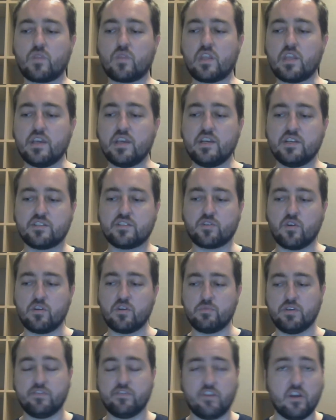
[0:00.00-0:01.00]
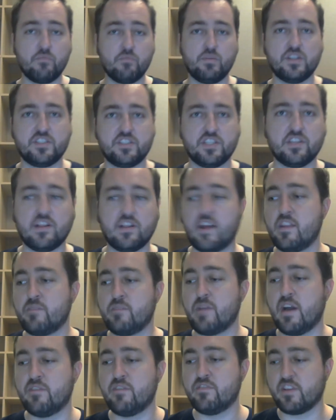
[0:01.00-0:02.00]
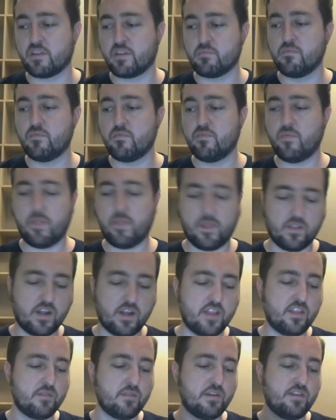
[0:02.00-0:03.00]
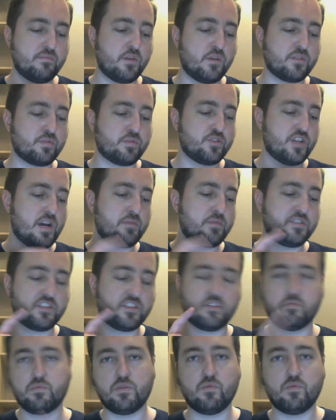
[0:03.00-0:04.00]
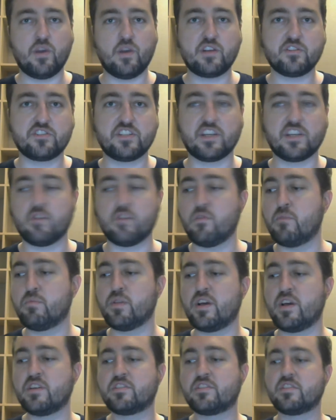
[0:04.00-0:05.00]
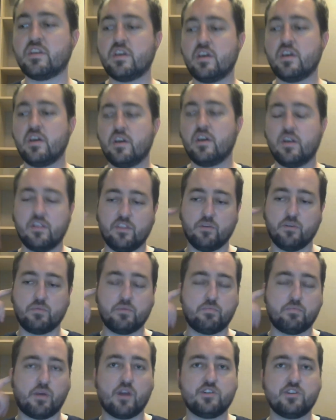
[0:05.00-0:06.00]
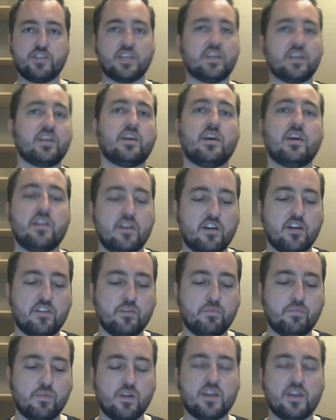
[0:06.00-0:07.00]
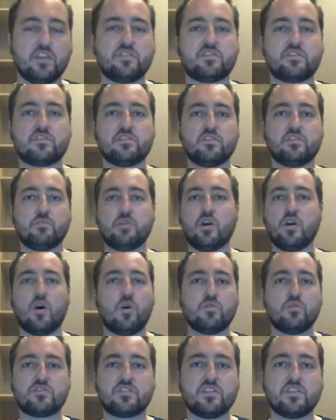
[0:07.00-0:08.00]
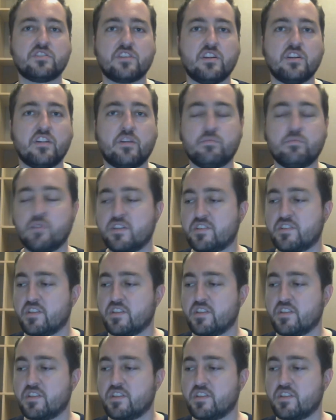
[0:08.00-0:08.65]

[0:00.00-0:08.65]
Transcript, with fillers: is going to be very busy. A lot of them have like, a lot of them have multiple jobs. Like they'll be waitressing at one place, they'll be bartending at another place, they'll be a hostess at another place.